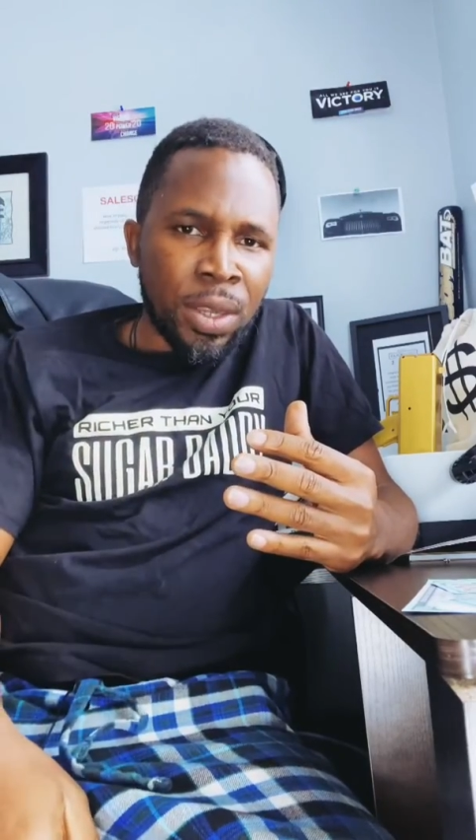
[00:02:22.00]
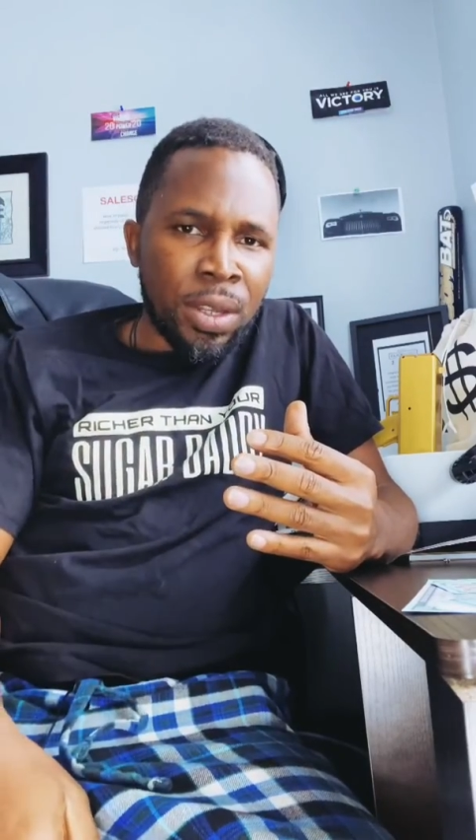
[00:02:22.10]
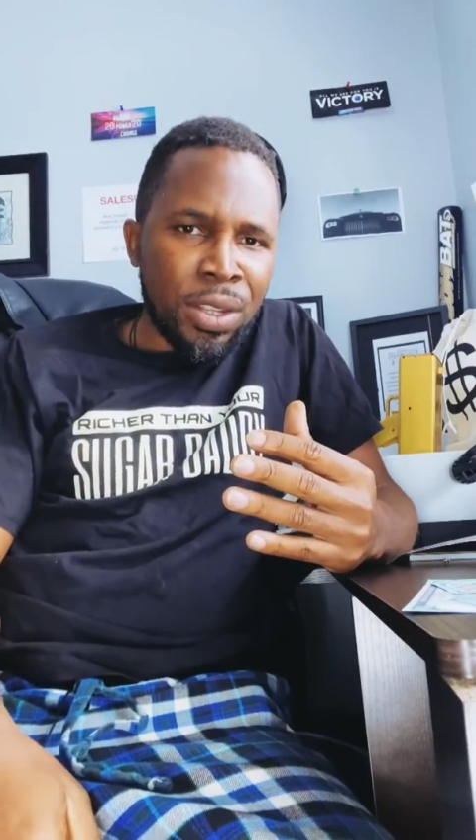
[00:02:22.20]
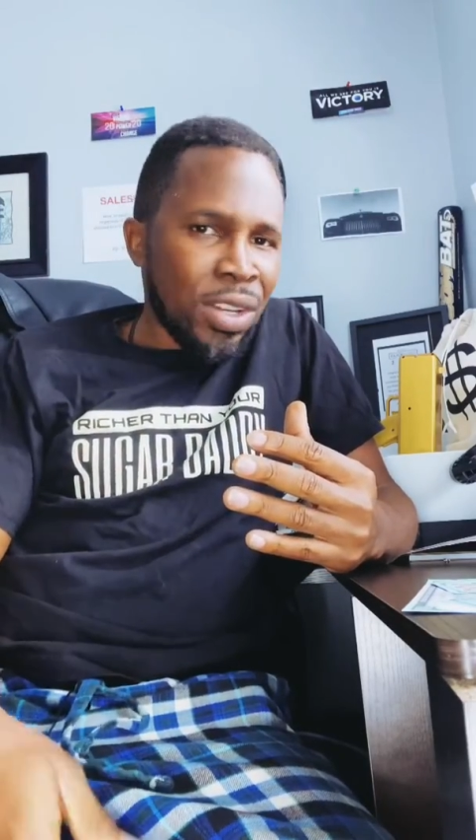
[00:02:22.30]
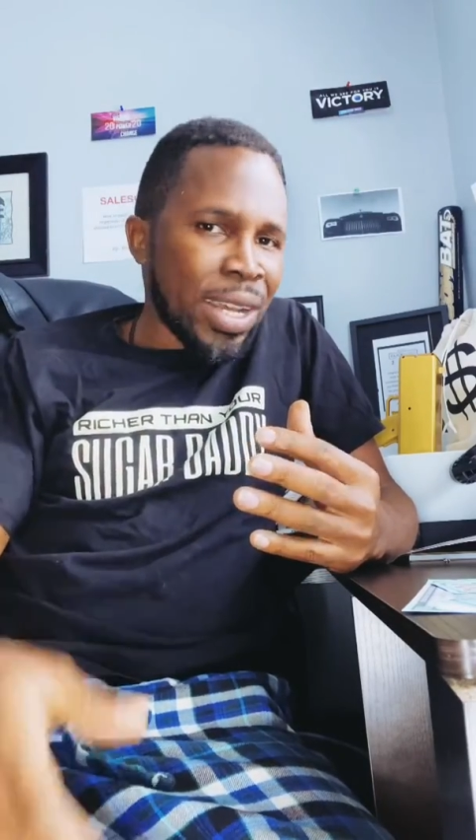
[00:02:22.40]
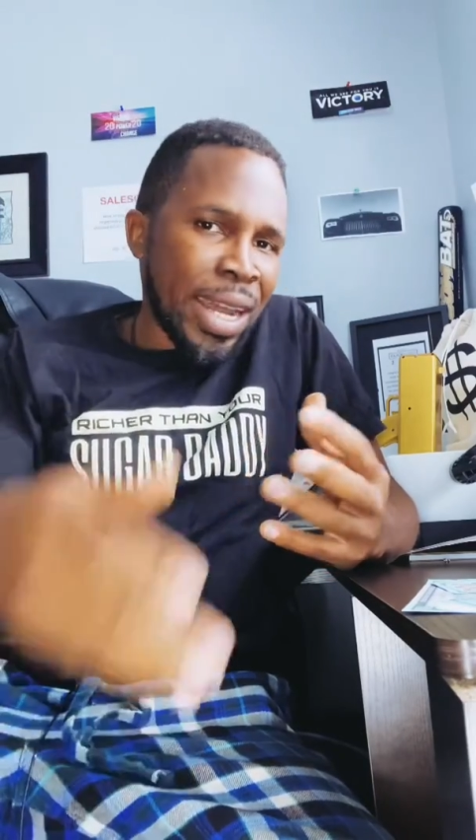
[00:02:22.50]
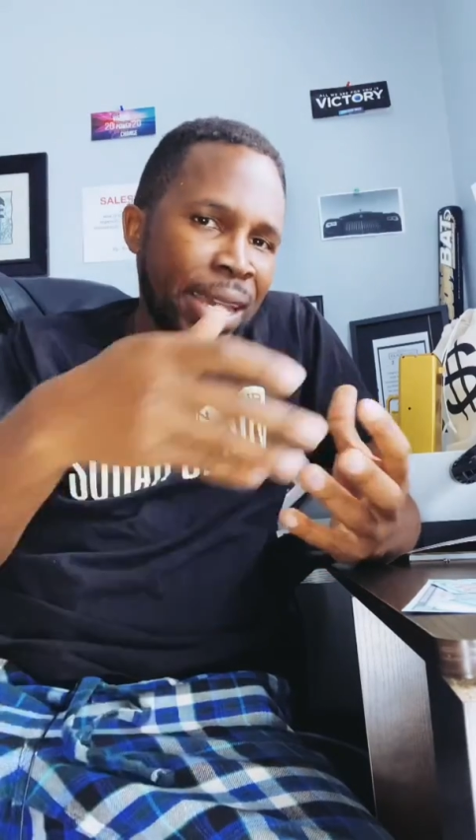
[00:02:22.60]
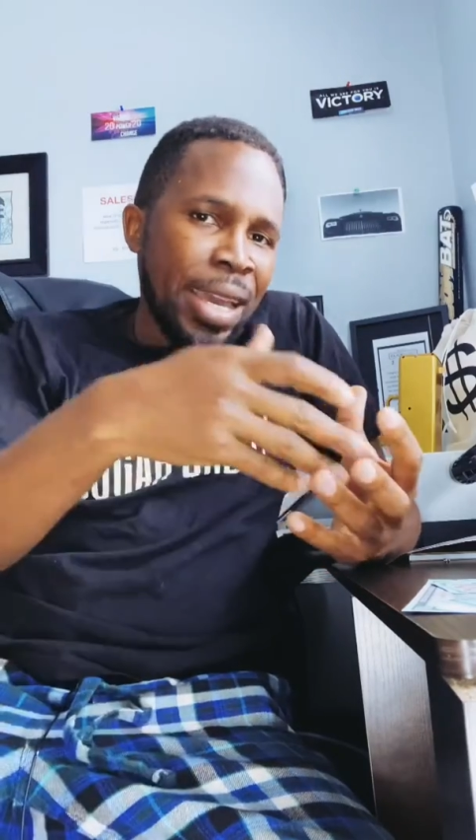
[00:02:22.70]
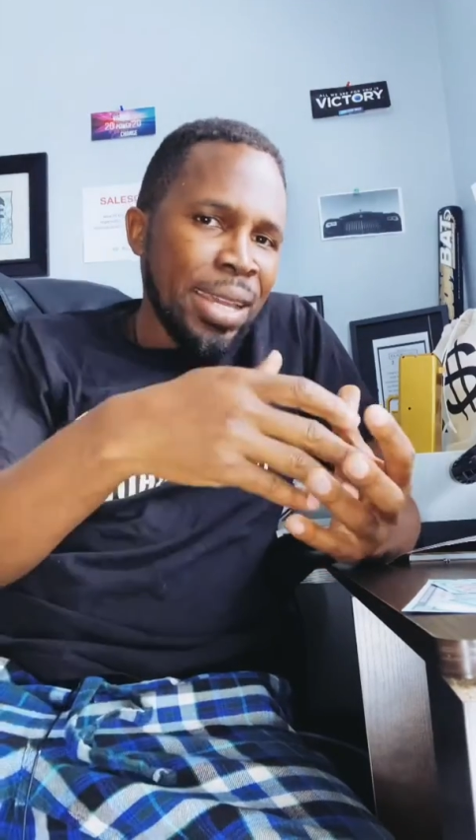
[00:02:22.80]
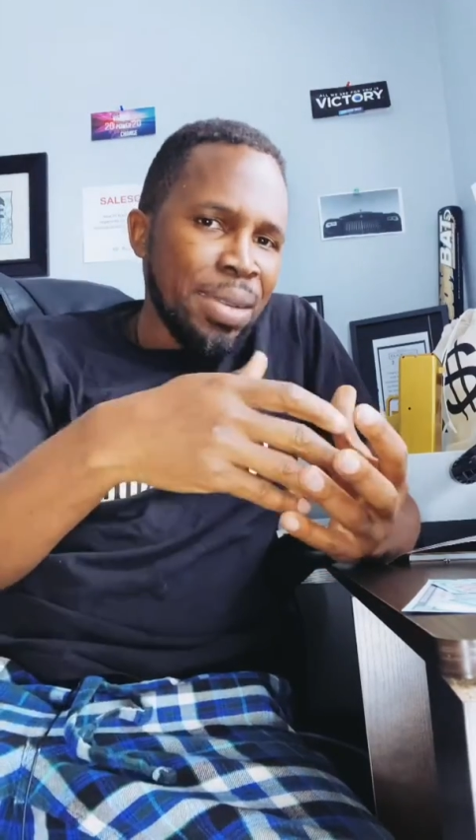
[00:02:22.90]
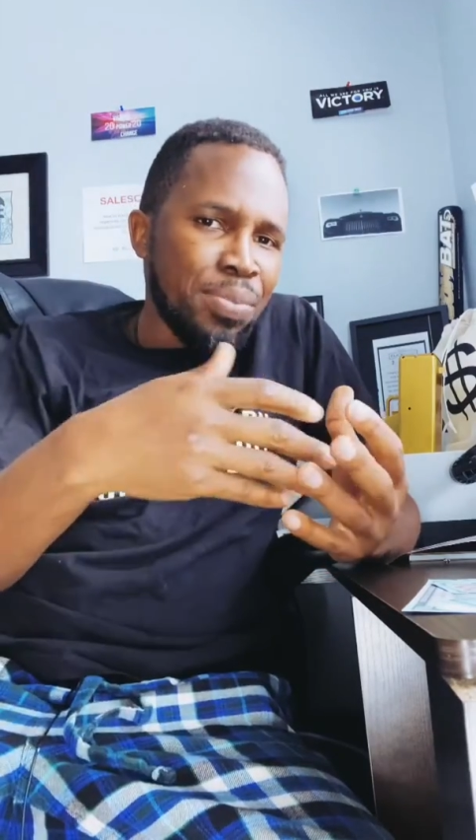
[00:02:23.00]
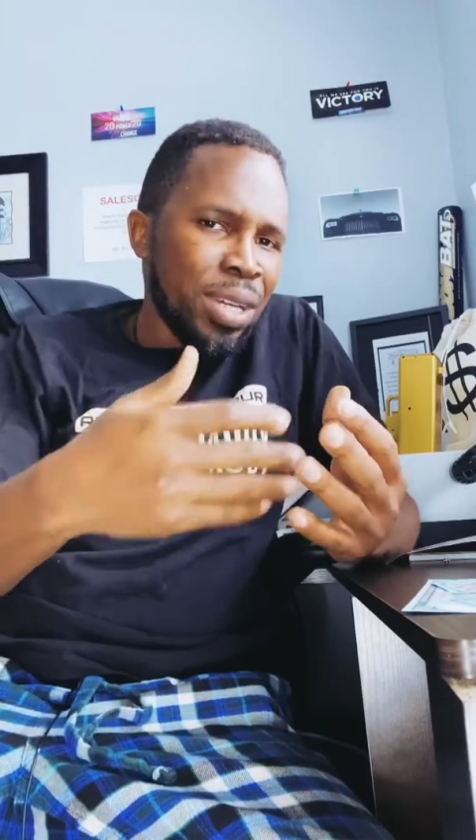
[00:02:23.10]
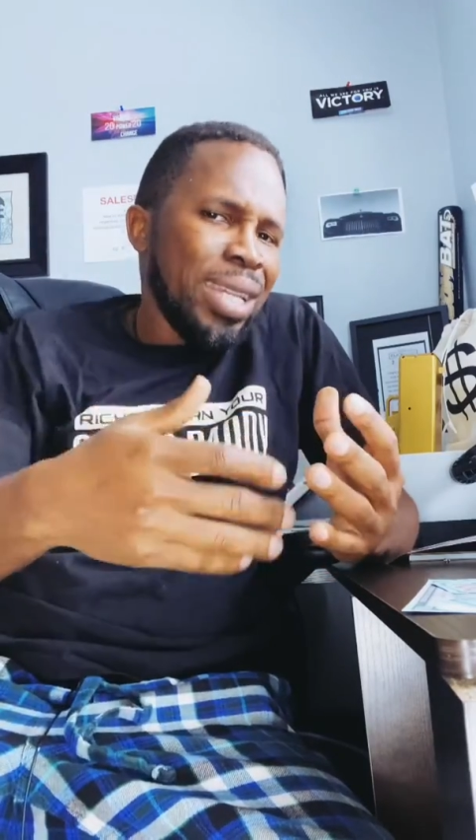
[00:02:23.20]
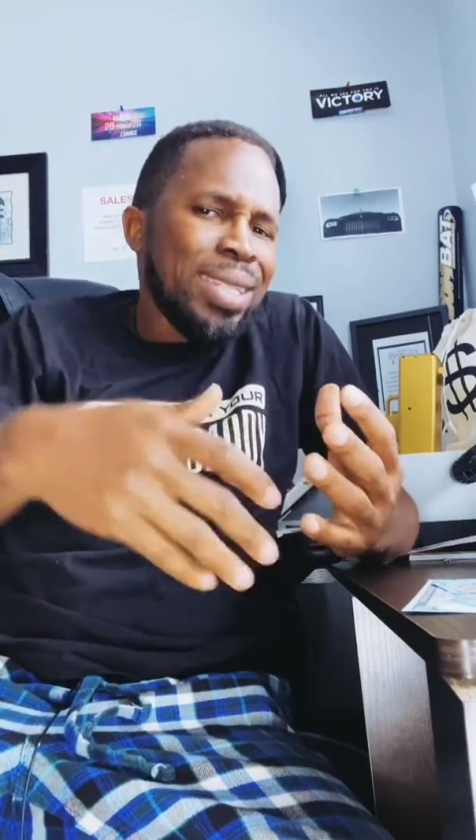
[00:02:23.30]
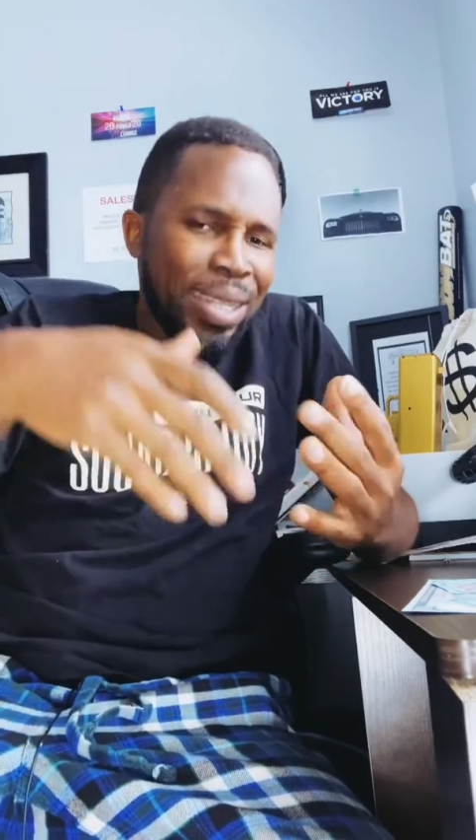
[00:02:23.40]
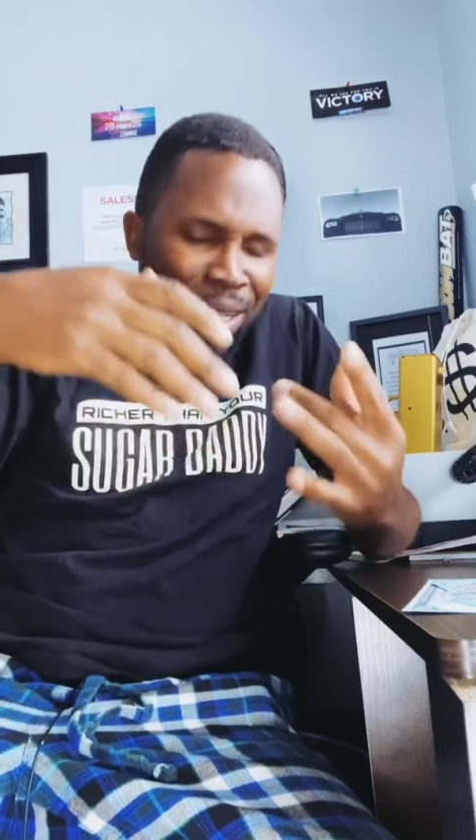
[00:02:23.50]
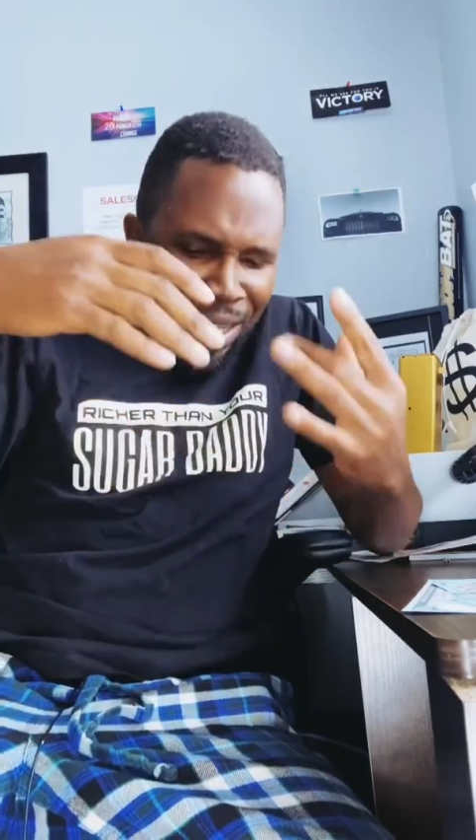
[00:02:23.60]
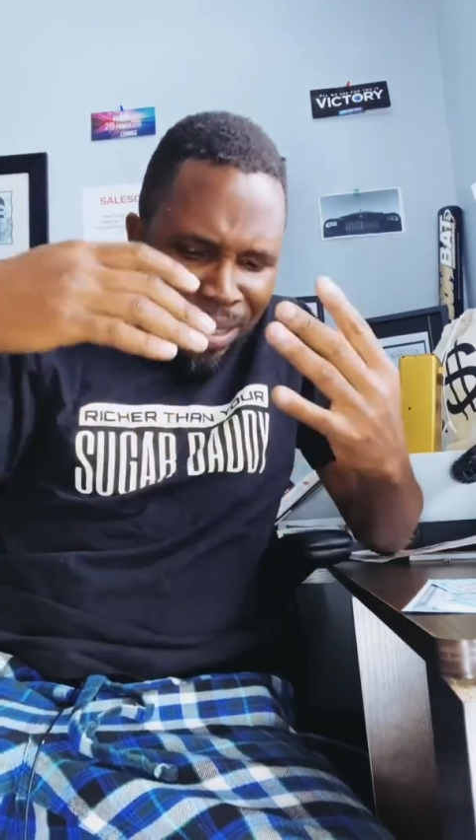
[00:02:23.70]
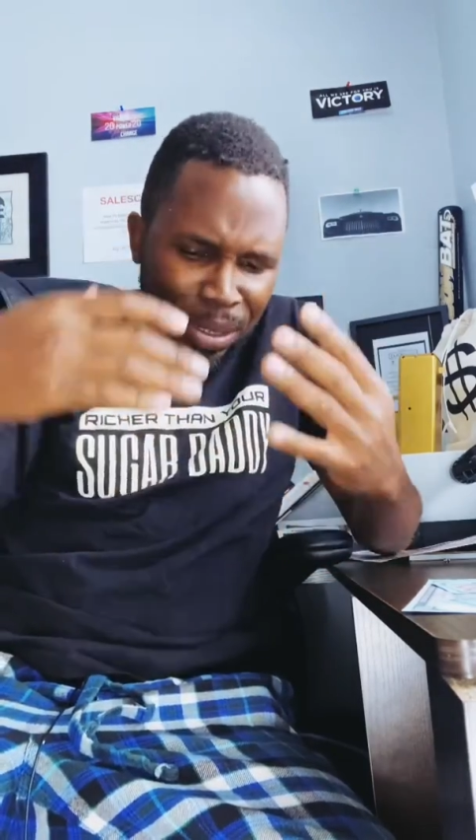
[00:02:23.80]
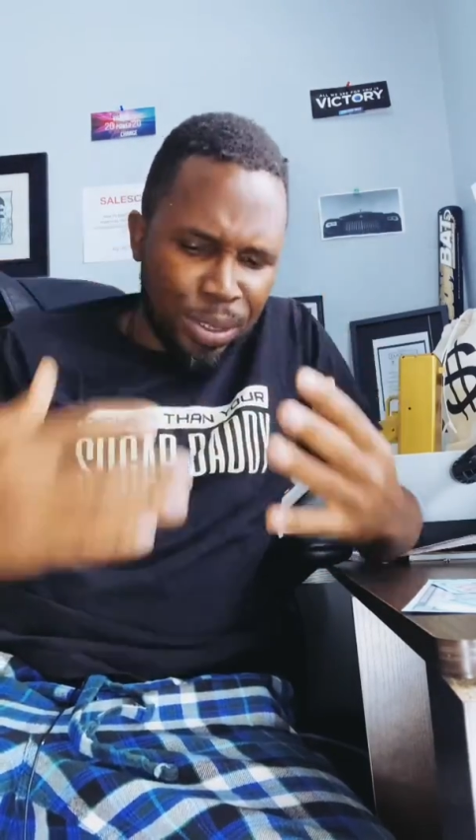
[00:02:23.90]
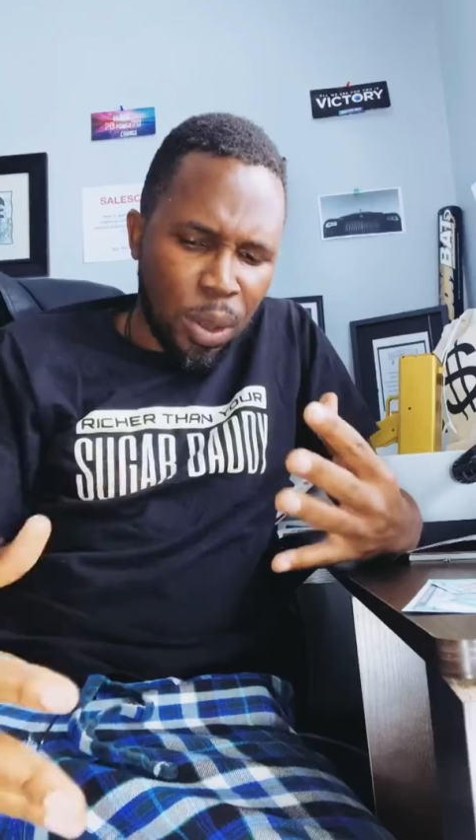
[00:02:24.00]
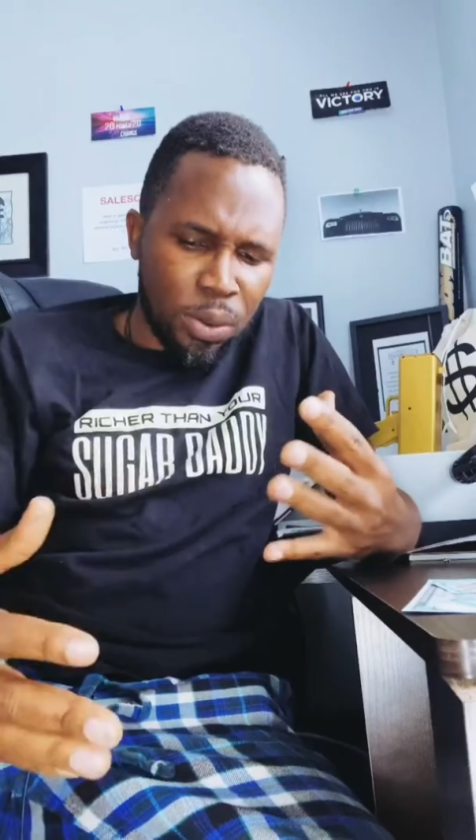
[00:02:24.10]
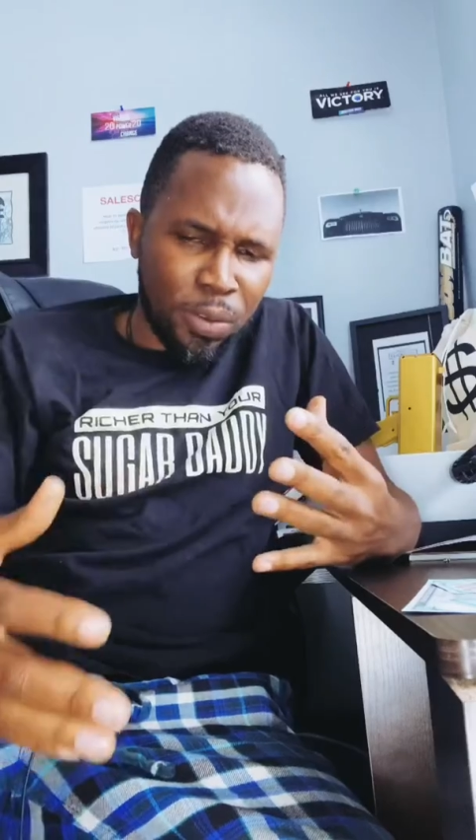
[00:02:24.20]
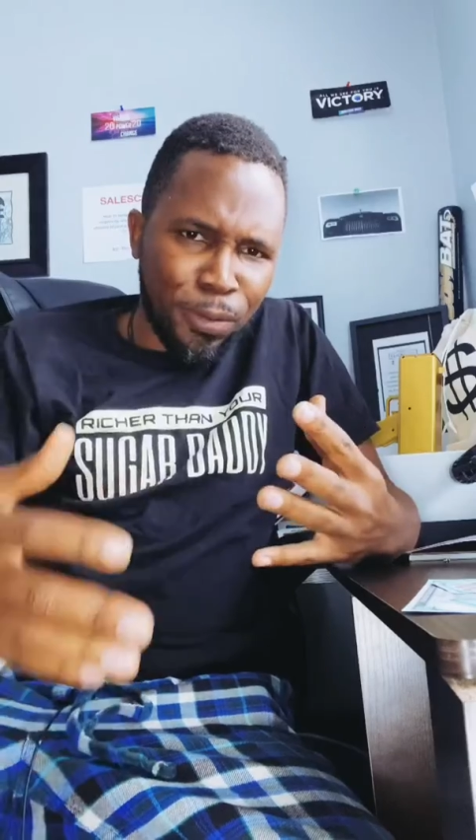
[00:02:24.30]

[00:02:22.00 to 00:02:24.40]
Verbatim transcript: Not that I hate it, but it's an insult.